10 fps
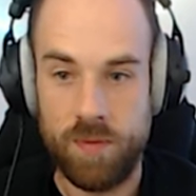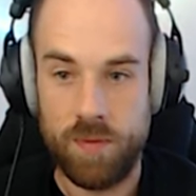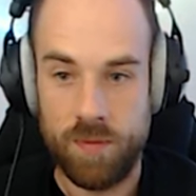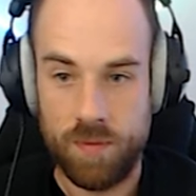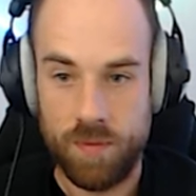
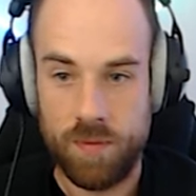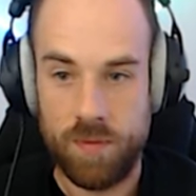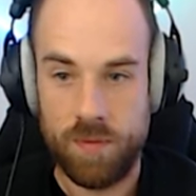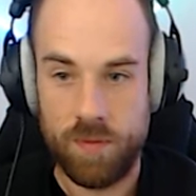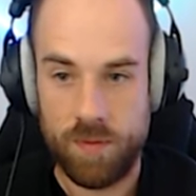
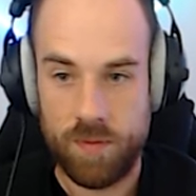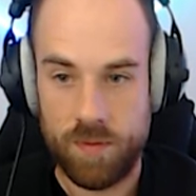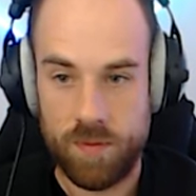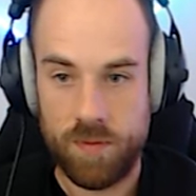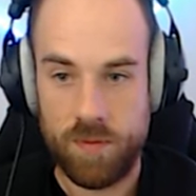
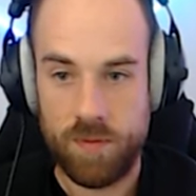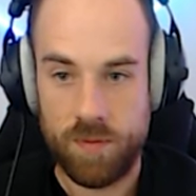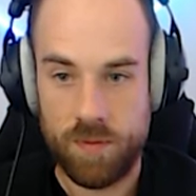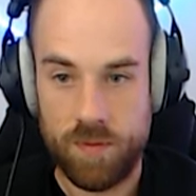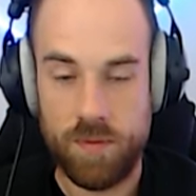
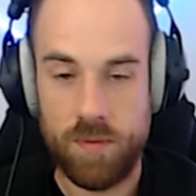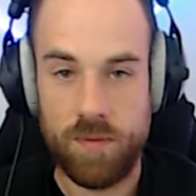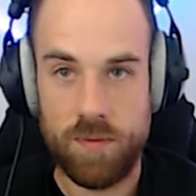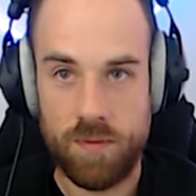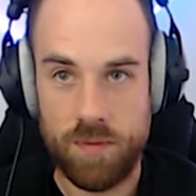
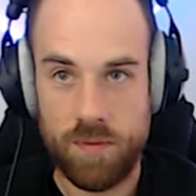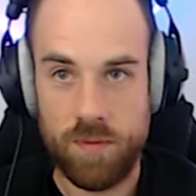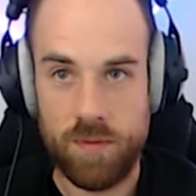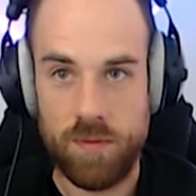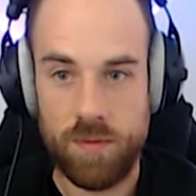
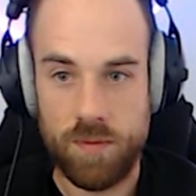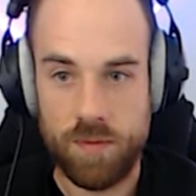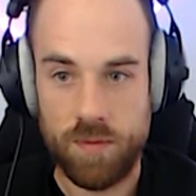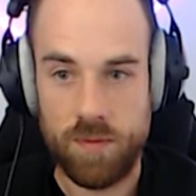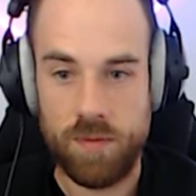
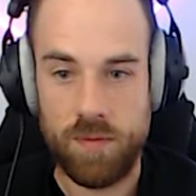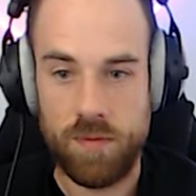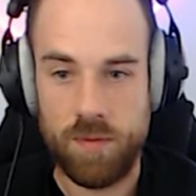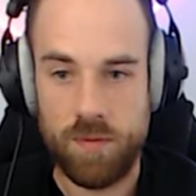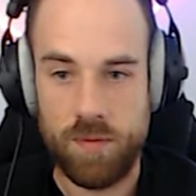
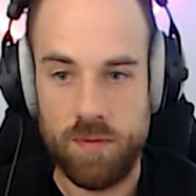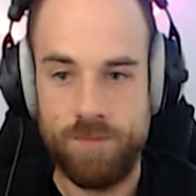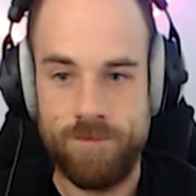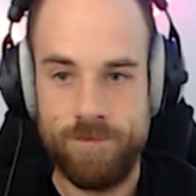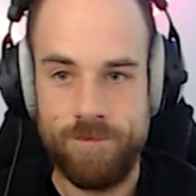
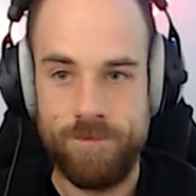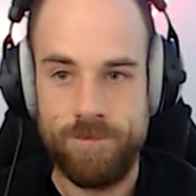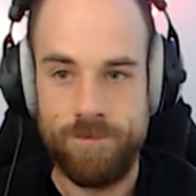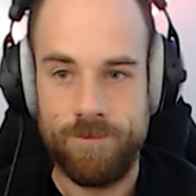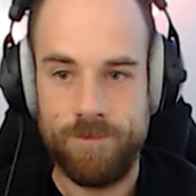
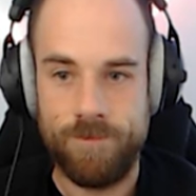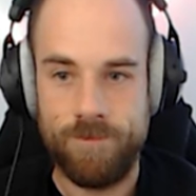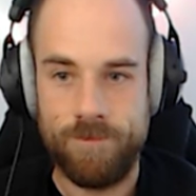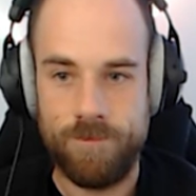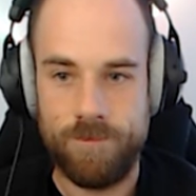
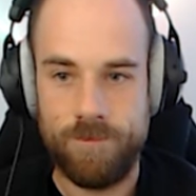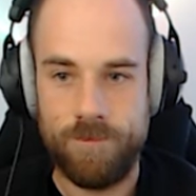The person shown says nothing.